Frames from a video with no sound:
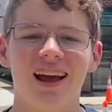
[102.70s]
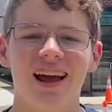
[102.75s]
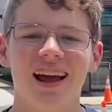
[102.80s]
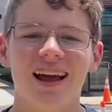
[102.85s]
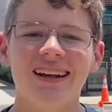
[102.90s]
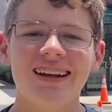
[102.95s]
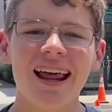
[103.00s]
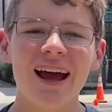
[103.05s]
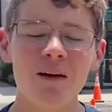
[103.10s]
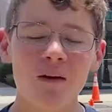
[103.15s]

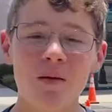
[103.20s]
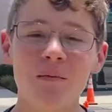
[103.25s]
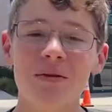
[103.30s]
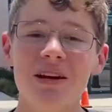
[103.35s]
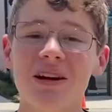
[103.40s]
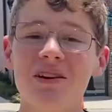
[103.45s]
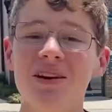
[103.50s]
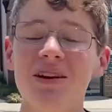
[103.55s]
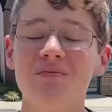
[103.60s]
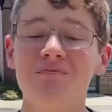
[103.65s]
Now I'm
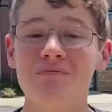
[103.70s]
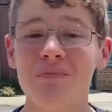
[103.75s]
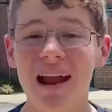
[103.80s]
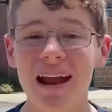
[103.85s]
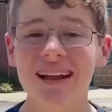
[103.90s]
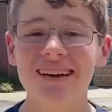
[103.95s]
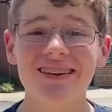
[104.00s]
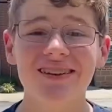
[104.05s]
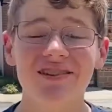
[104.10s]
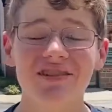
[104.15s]
here on
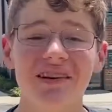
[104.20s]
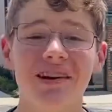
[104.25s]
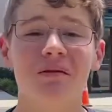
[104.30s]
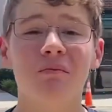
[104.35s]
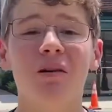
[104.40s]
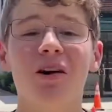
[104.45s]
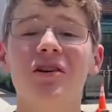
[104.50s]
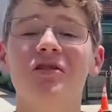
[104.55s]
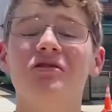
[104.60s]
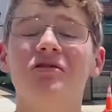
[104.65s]
Main Street
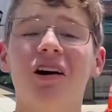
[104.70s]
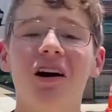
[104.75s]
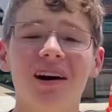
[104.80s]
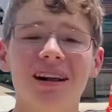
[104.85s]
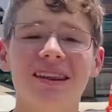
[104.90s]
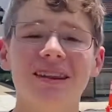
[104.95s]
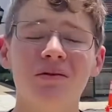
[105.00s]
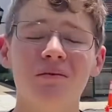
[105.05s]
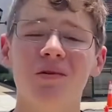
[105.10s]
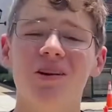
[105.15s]
where a lot of
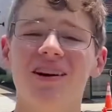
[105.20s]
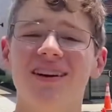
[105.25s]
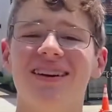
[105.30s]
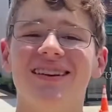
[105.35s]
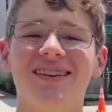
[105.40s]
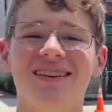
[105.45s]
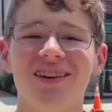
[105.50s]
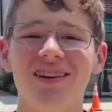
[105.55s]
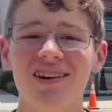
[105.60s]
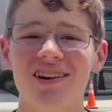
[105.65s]
the work is
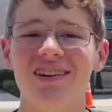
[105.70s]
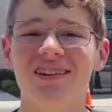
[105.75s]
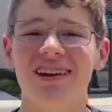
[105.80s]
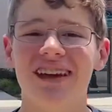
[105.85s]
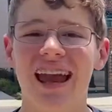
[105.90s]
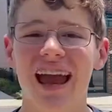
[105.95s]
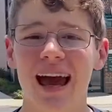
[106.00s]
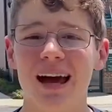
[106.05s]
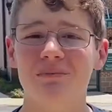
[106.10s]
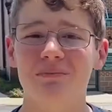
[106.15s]
currently
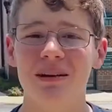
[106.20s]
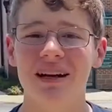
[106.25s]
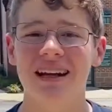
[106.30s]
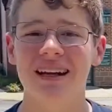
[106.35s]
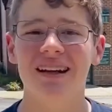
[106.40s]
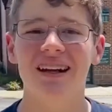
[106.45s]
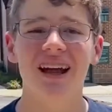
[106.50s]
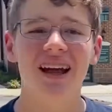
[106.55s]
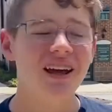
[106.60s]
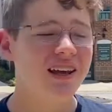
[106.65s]

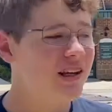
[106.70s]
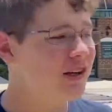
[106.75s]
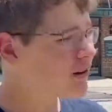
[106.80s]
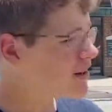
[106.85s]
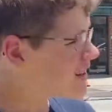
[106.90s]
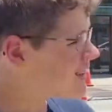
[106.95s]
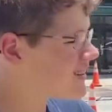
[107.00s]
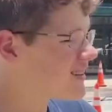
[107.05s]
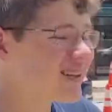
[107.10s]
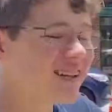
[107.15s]
happening. You
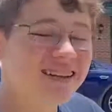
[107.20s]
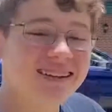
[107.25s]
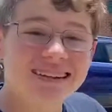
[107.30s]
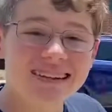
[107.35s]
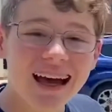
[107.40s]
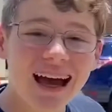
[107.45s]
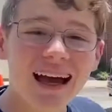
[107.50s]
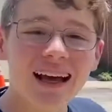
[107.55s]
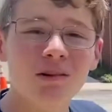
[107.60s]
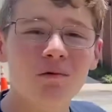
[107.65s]
can see
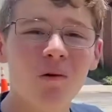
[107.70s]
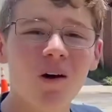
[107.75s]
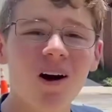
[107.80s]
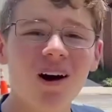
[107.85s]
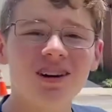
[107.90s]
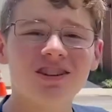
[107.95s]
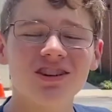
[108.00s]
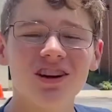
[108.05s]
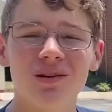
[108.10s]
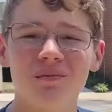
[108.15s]

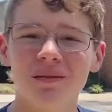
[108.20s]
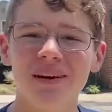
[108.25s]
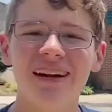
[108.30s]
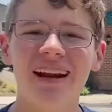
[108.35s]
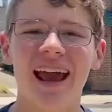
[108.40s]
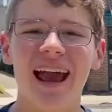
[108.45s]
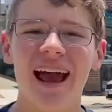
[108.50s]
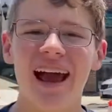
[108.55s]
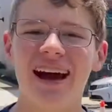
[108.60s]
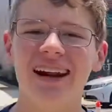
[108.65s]
sidewalks are being
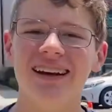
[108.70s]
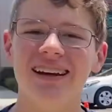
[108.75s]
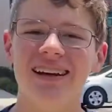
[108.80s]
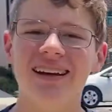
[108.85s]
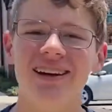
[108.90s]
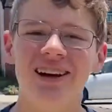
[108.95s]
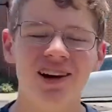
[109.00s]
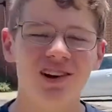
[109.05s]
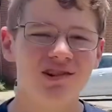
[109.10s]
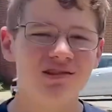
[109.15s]
added,
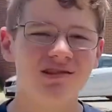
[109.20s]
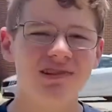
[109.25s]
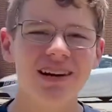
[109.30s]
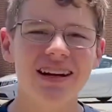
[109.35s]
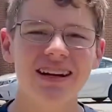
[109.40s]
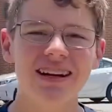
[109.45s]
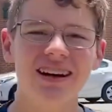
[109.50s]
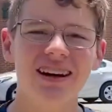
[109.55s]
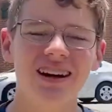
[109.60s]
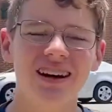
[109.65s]

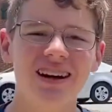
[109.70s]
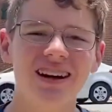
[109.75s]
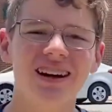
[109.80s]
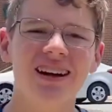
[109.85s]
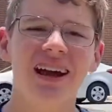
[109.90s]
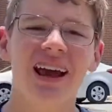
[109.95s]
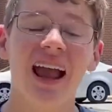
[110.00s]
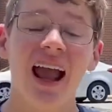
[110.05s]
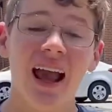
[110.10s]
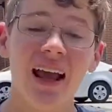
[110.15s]
redone,
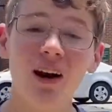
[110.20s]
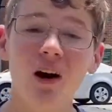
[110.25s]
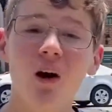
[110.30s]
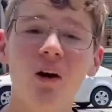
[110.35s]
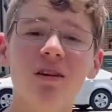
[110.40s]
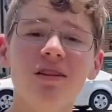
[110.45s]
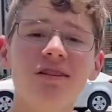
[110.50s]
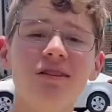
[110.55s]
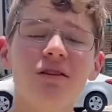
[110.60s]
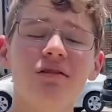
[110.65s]
and
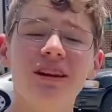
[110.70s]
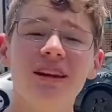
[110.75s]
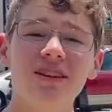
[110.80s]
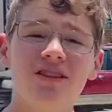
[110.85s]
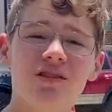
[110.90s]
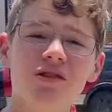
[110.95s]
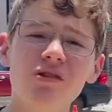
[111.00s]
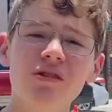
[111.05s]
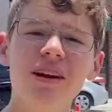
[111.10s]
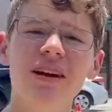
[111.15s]
also the
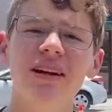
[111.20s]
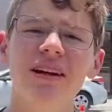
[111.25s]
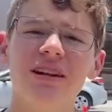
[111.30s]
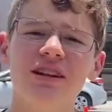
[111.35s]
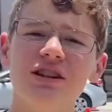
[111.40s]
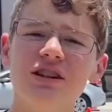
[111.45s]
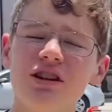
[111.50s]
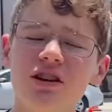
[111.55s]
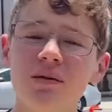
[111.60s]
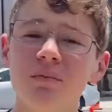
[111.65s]
street
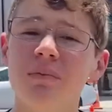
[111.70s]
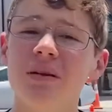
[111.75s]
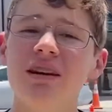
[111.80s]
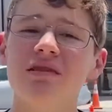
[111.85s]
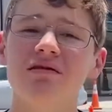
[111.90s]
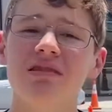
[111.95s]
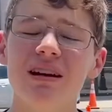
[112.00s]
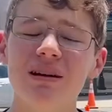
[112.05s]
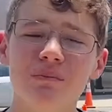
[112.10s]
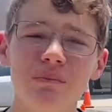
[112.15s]
should be
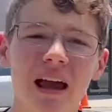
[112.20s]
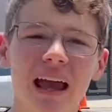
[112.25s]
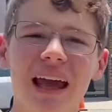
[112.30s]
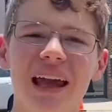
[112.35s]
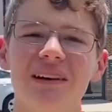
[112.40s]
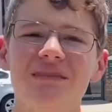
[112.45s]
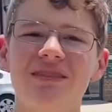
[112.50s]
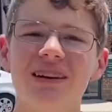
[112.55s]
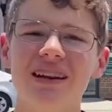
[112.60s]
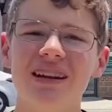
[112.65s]

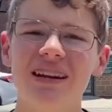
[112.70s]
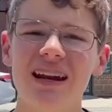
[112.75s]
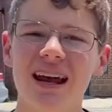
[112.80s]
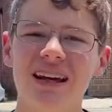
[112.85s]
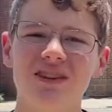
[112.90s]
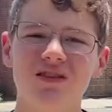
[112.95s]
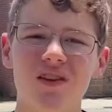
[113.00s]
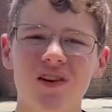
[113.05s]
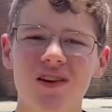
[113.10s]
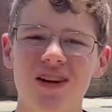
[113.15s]
repaved in the
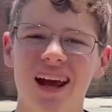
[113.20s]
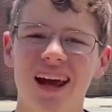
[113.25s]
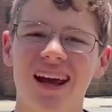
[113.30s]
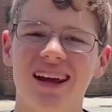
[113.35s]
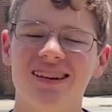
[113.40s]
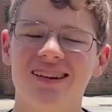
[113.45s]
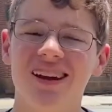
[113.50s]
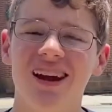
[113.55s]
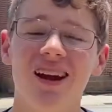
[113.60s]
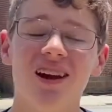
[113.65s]
next few
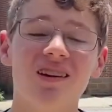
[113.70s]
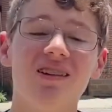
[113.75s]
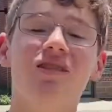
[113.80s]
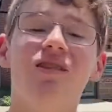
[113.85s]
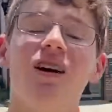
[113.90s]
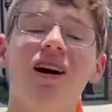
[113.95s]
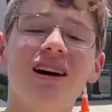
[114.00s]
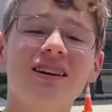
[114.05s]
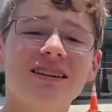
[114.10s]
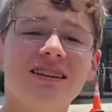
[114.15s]
days.
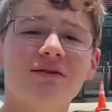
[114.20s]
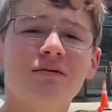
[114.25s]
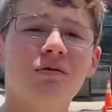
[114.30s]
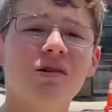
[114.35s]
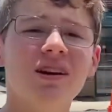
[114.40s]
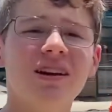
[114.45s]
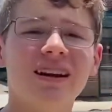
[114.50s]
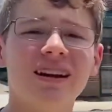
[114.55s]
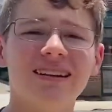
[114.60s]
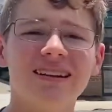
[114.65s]
Lots of
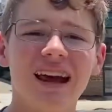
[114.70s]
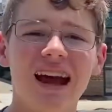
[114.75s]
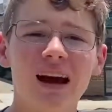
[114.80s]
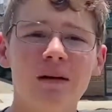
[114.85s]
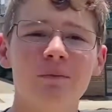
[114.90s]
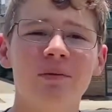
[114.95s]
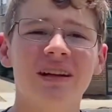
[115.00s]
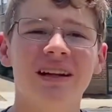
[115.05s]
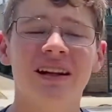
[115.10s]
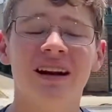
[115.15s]
work is
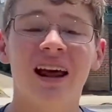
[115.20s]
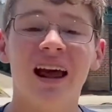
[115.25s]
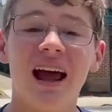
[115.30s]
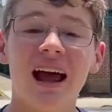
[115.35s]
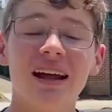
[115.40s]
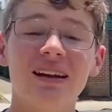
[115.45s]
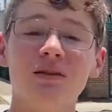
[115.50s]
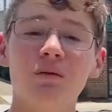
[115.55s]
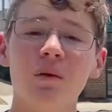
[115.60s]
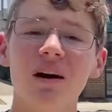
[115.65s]
happening,
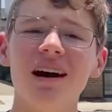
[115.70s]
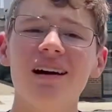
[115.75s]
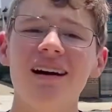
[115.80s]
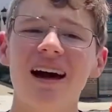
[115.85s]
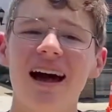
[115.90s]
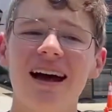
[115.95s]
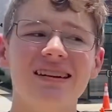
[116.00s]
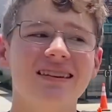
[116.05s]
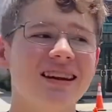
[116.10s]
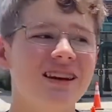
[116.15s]
as well
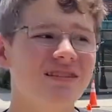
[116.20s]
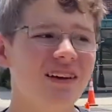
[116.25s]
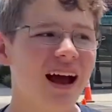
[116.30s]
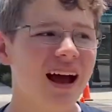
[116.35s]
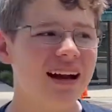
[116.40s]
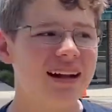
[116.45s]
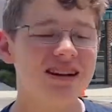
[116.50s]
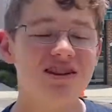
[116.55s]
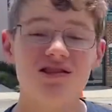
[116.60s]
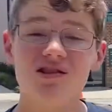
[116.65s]
as they've
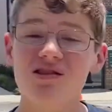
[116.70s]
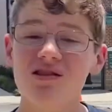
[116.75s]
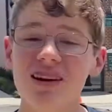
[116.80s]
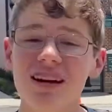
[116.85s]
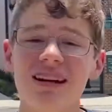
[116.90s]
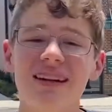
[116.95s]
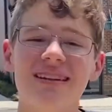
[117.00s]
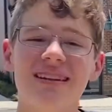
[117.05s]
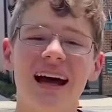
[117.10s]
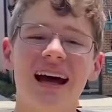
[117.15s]
added
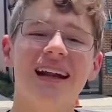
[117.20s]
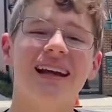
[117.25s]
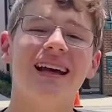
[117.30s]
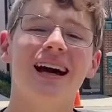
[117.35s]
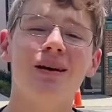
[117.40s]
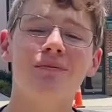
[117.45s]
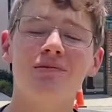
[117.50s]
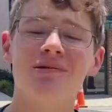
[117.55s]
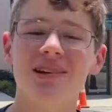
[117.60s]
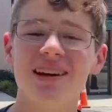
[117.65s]
trees at a
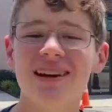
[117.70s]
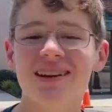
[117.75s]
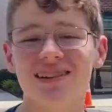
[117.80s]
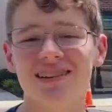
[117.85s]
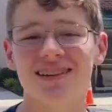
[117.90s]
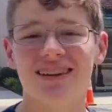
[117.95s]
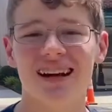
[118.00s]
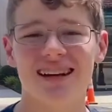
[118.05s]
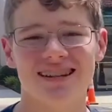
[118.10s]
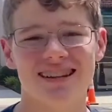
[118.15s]
couple
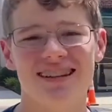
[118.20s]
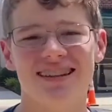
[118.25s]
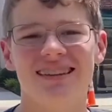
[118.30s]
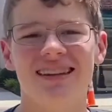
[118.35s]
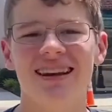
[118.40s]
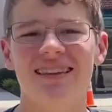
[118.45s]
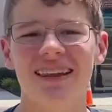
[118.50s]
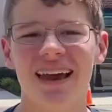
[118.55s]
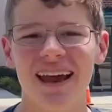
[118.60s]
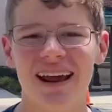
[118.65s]
intersections
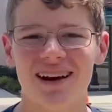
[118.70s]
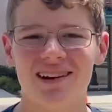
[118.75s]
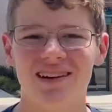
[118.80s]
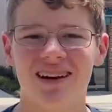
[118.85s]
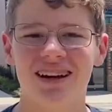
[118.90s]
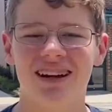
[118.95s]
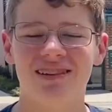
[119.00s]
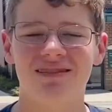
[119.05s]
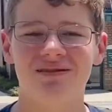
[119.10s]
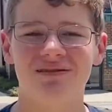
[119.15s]
in the
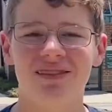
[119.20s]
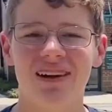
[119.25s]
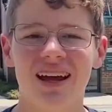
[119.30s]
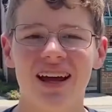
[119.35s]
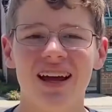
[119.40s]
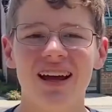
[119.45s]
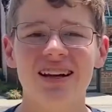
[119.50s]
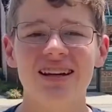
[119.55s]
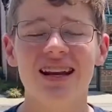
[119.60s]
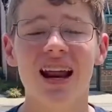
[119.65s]
area.
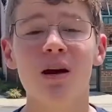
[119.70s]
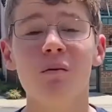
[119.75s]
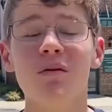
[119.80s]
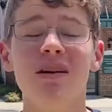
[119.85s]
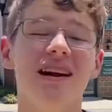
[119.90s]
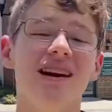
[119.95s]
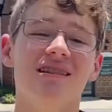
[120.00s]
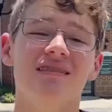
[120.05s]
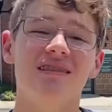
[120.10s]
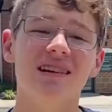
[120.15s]
Now we're
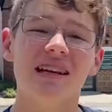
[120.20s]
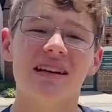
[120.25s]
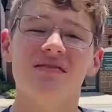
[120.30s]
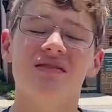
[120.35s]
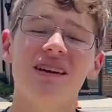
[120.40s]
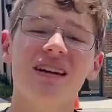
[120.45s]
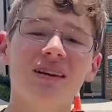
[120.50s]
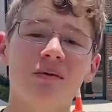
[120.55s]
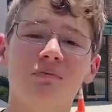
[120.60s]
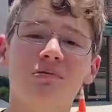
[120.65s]
gonna leave
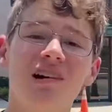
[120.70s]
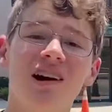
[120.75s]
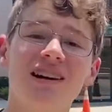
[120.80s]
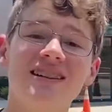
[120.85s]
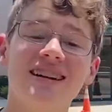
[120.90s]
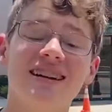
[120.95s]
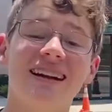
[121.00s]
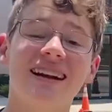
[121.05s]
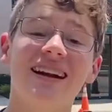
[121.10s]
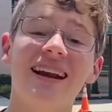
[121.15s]
this
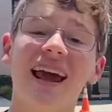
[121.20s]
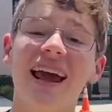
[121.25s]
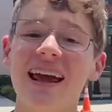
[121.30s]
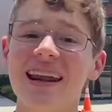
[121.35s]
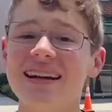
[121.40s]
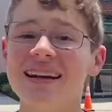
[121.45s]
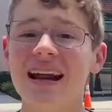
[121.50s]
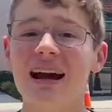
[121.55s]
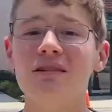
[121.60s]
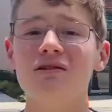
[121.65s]
project and
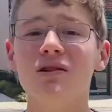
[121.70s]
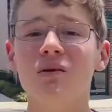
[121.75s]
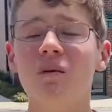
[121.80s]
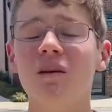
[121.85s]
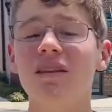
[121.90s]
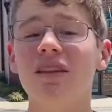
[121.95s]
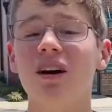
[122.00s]
head down to where the